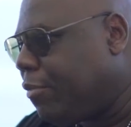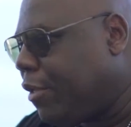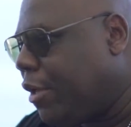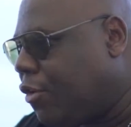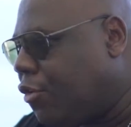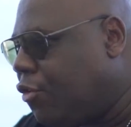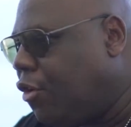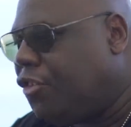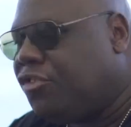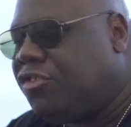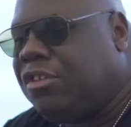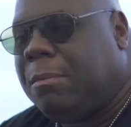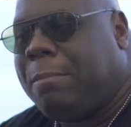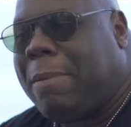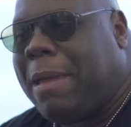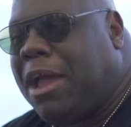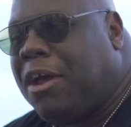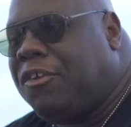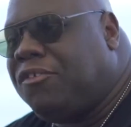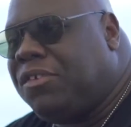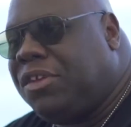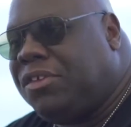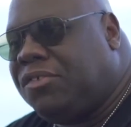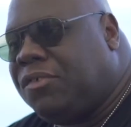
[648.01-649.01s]
cross the
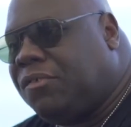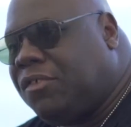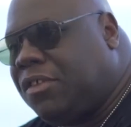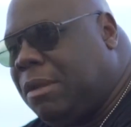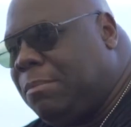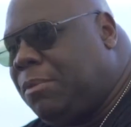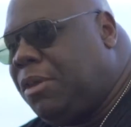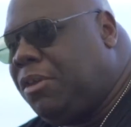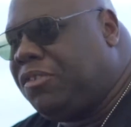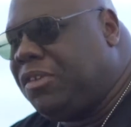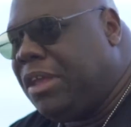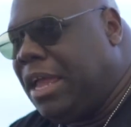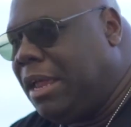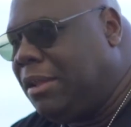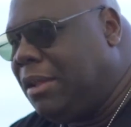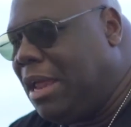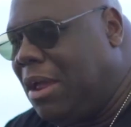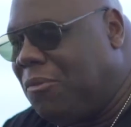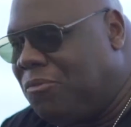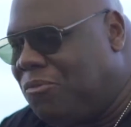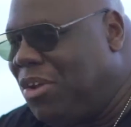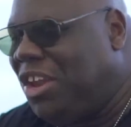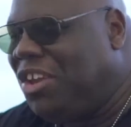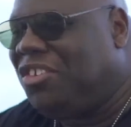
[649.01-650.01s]
boundaries of your music
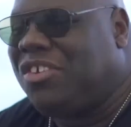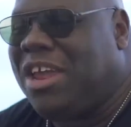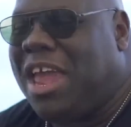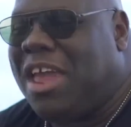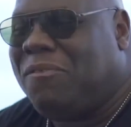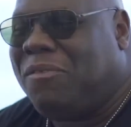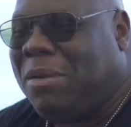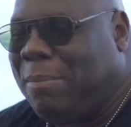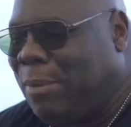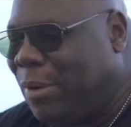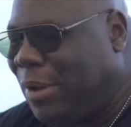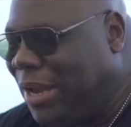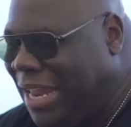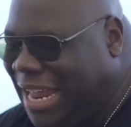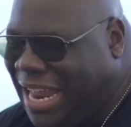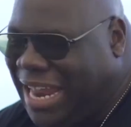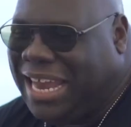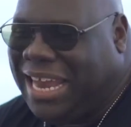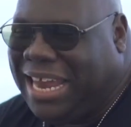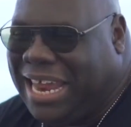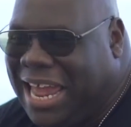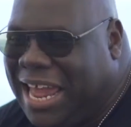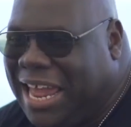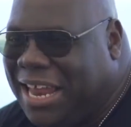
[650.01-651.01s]
and reach everybody
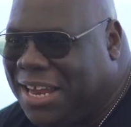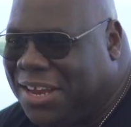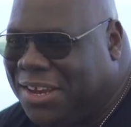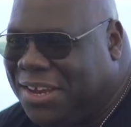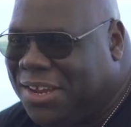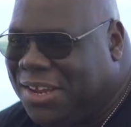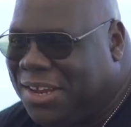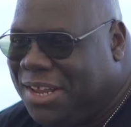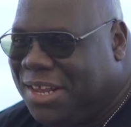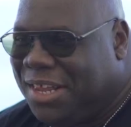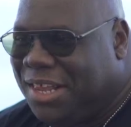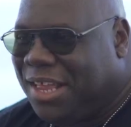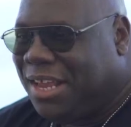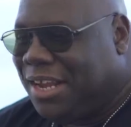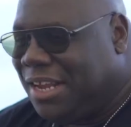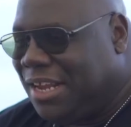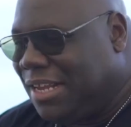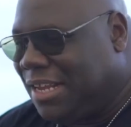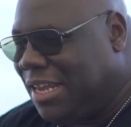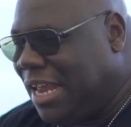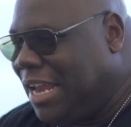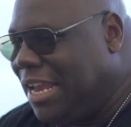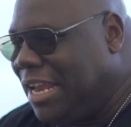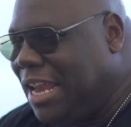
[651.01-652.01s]
in the end,
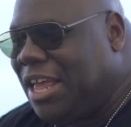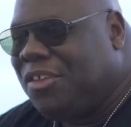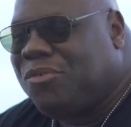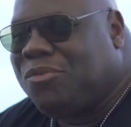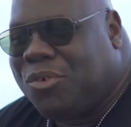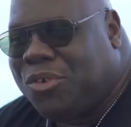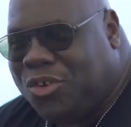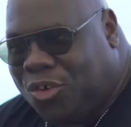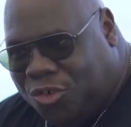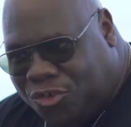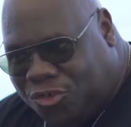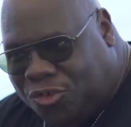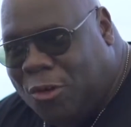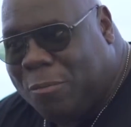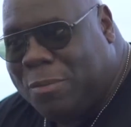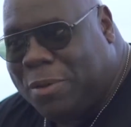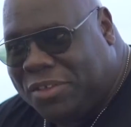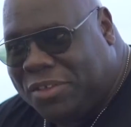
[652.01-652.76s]
then that's what your job